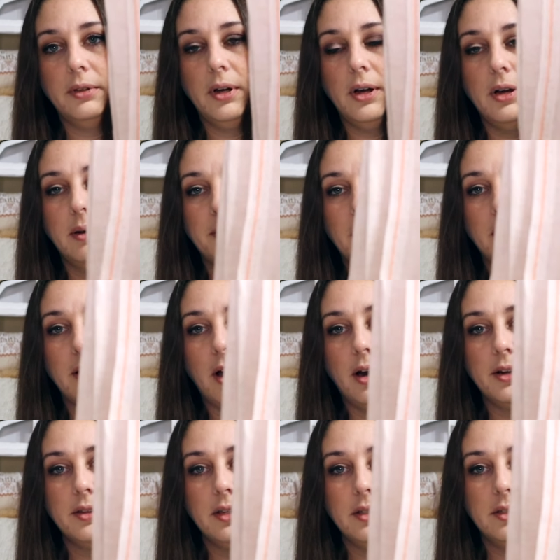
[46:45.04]
A lot
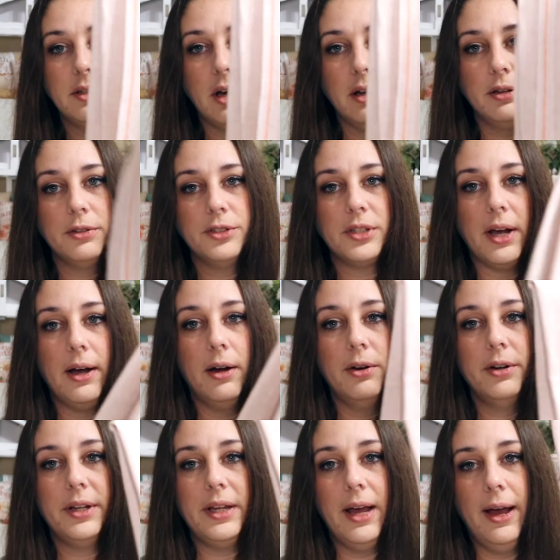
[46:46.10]
of these colors I
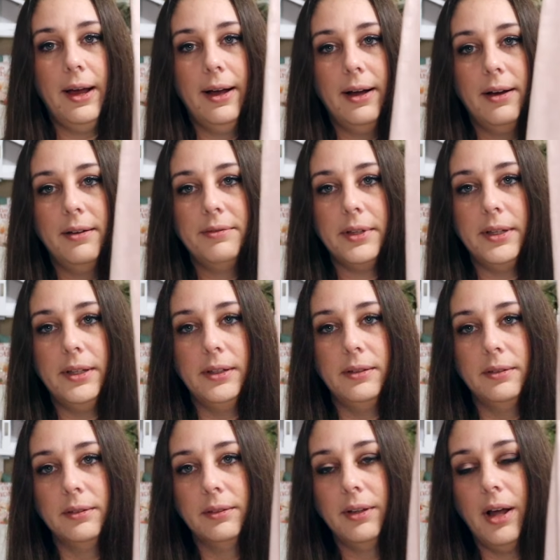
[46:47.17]
already have
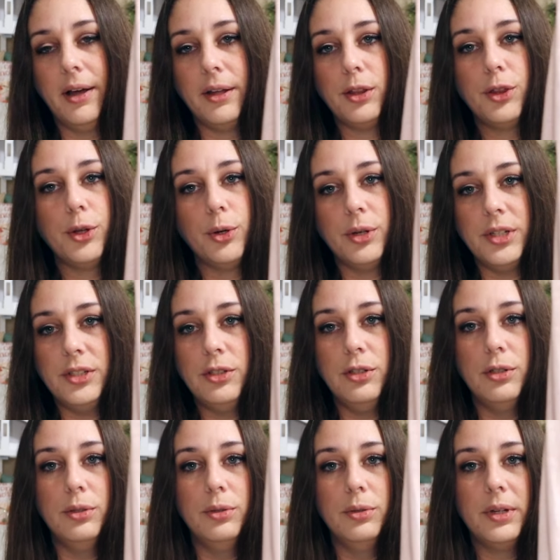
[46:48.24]
in like
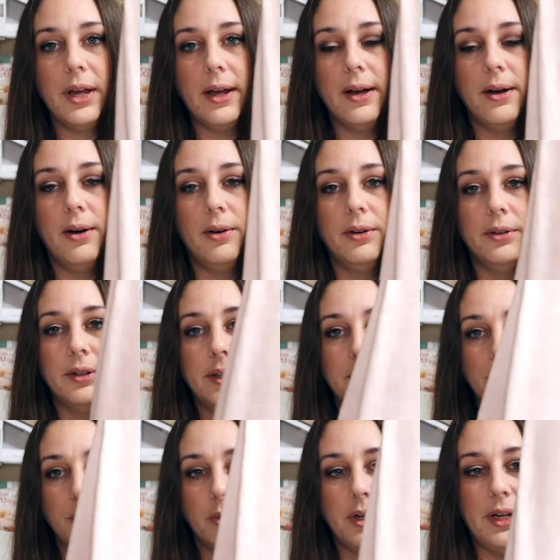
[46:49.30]
32 count and
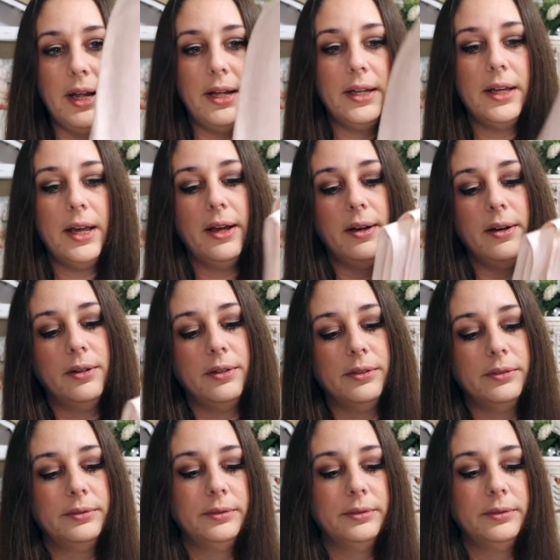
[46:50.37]
28 count.